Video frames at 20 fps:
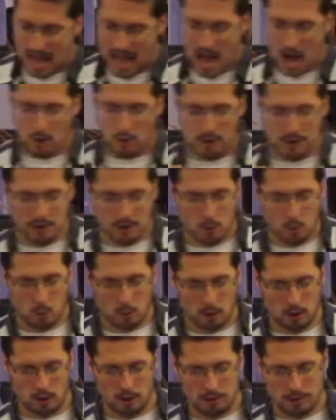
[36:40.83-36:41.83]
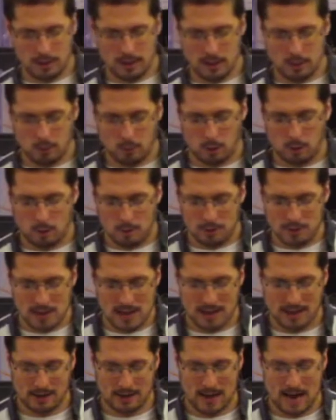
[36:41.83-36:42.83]
how in the world we're almost
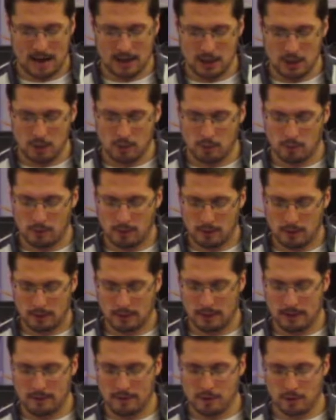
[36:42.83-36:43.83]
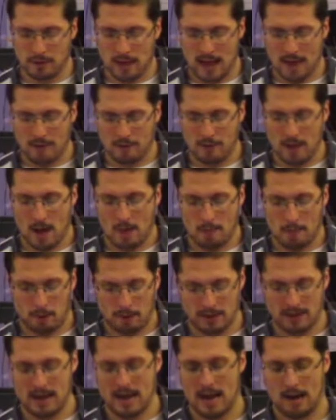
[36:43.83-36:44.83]
done here. How do you live your life without
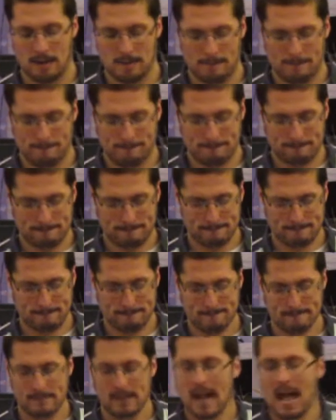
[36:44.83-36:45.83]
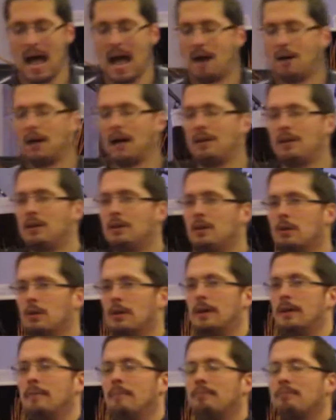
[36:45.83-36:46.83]
burning out? How do you
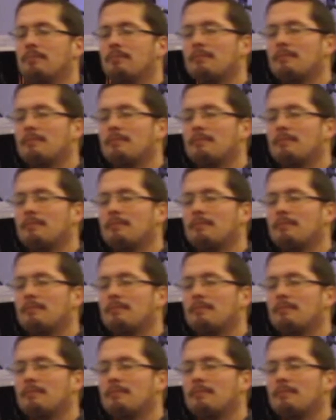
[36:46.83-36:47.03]
do it?